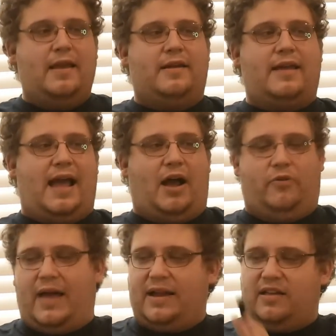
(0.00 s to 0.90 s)
Now,
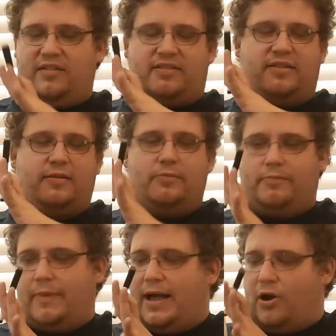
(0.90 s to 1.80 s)
that is
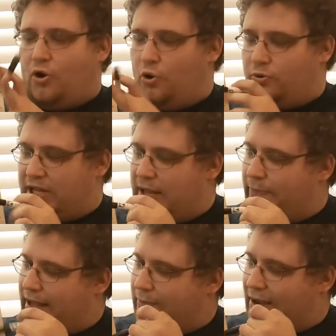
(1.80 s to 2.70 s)
my
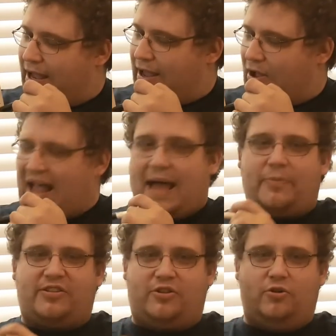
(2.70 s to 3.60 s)
OTP, my
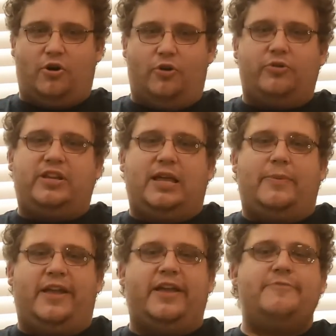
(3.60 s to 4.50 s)
absolute
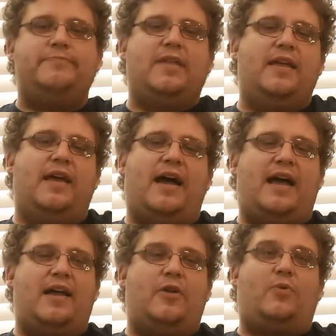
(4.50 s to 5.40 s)
OTP.
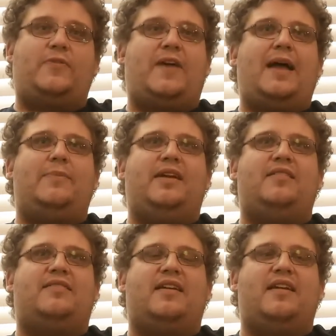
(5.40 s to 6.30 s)
And what that
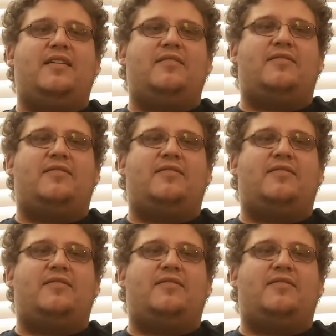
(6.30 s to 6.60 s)
means is